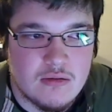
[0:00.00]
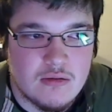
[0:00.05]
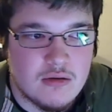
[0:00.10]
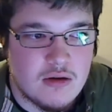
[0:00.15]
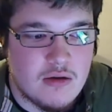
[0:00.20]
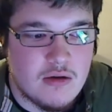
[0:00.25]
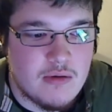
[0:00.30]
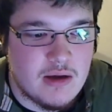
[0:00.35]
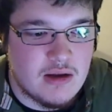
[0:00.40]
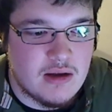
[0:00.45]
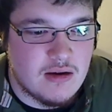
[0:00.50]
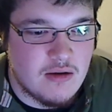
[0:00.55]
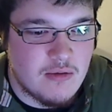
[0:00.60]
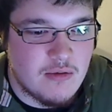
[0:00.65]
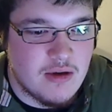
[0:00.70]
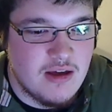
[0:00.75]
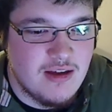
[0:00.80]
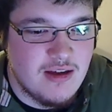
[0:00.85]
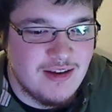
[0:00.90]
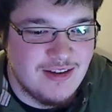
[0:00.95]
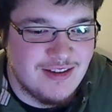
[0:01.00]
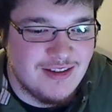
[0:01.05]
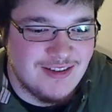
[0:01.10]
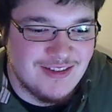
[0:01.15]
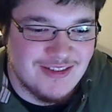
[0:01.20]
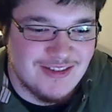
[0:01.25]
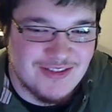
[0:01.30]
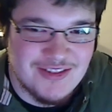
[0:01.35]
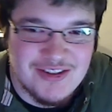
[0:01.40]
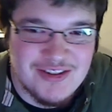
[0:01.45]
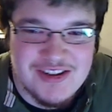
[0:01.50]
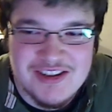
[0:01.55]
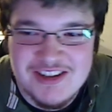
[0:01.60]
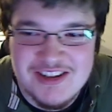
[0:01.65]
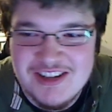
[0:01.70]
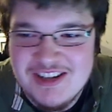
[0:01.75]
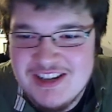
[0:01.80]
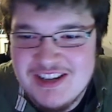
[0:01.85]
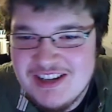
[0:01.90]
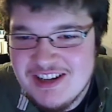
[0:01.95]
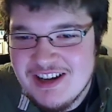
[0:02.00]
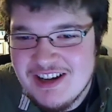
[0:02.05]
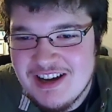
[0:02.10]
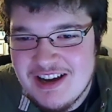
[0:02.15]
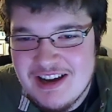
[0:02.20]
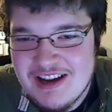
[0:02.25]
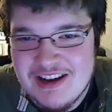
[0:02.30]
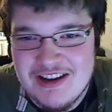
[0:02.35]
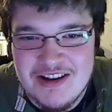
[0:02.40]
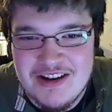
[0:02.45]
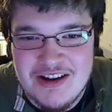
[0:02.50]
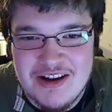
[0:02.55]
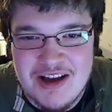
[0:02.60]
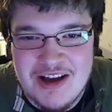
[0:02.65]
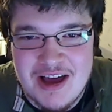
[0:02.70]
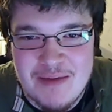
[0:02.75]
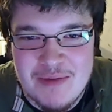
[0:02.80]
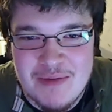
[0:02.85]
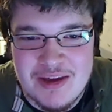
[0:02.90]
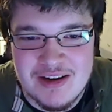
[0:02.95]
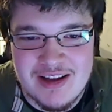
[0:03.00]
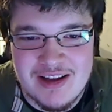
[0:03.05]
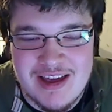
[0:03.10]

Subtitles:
No, wait, a week. I mean,